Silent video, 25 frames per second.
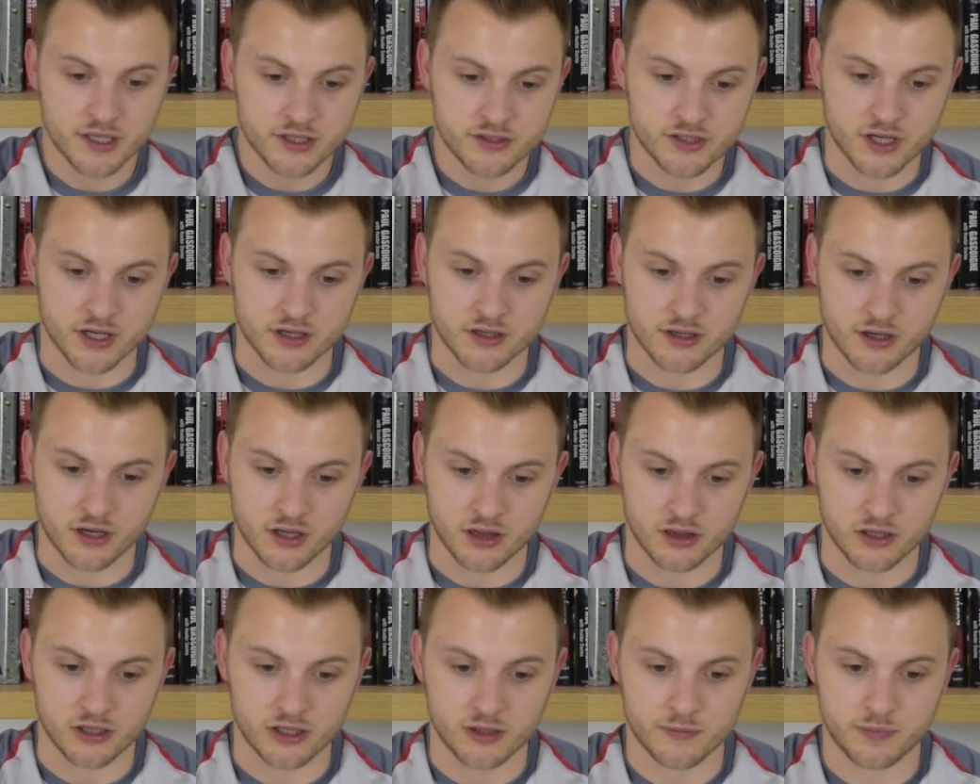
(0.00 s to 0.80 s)
Jurgen
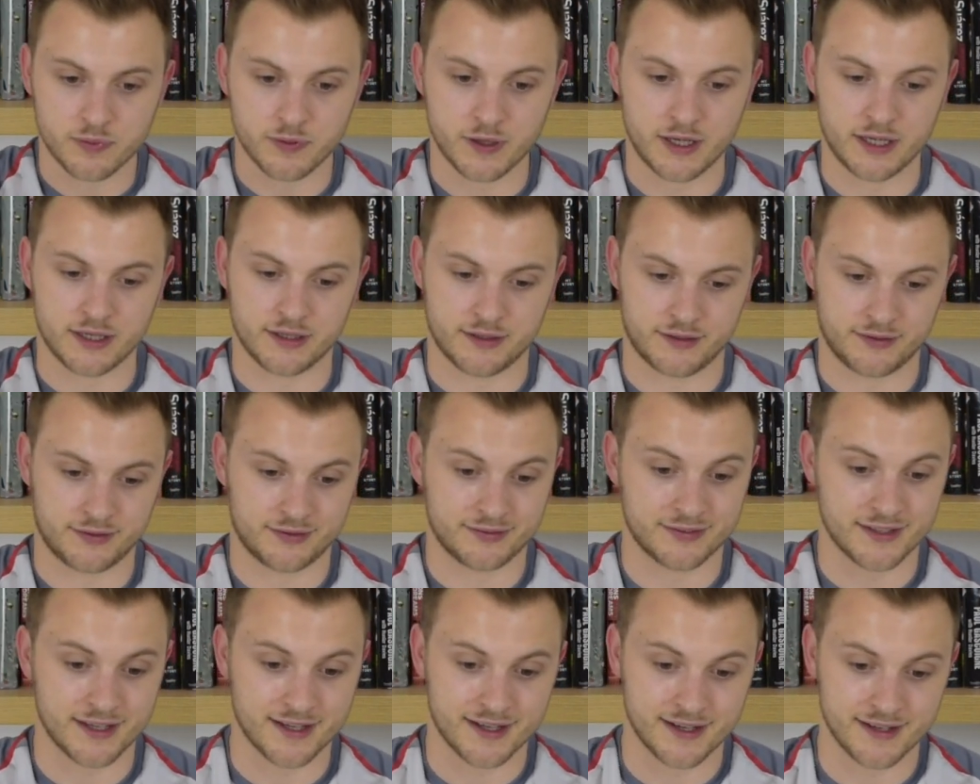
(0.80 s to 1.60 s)
Klopp has
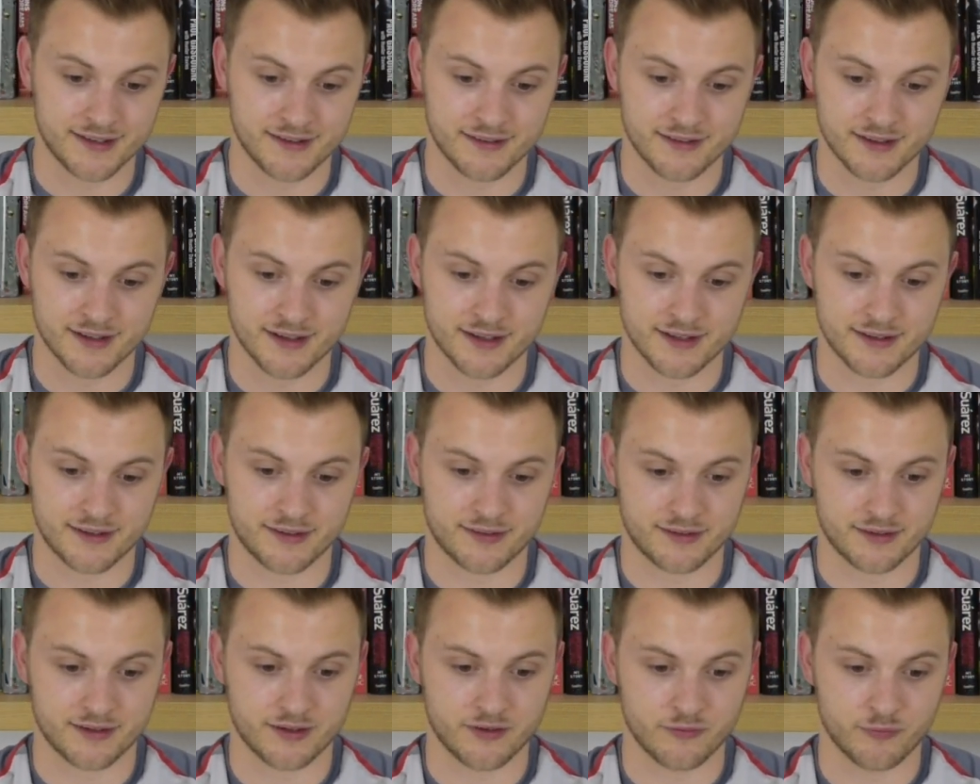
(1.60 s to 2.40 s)
said
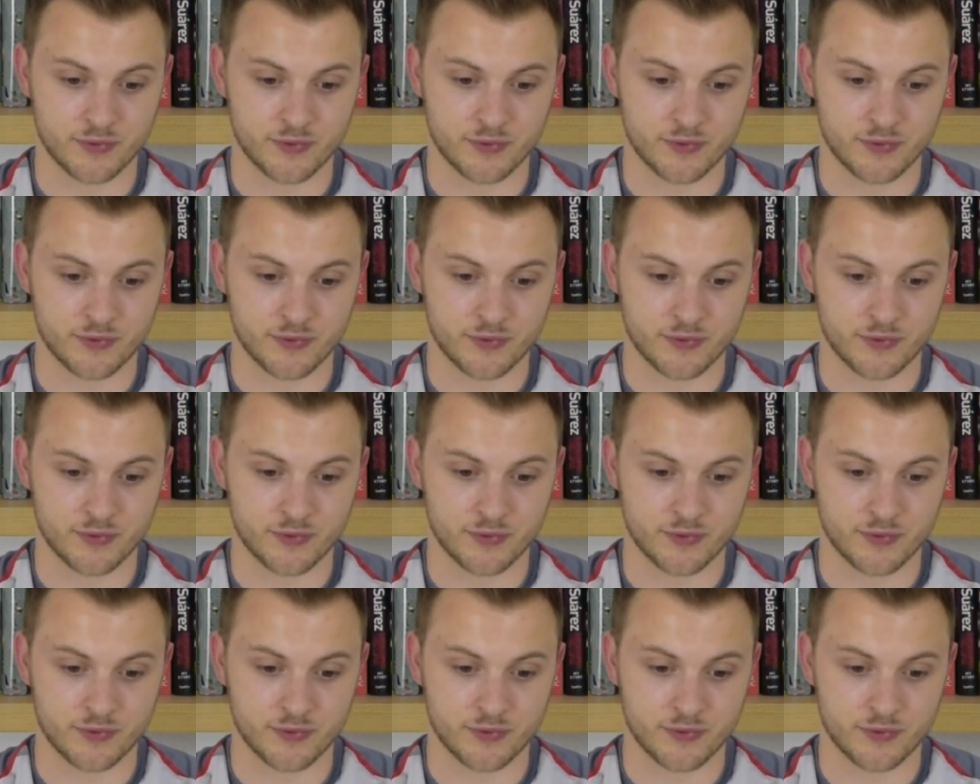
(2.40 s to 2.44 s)
that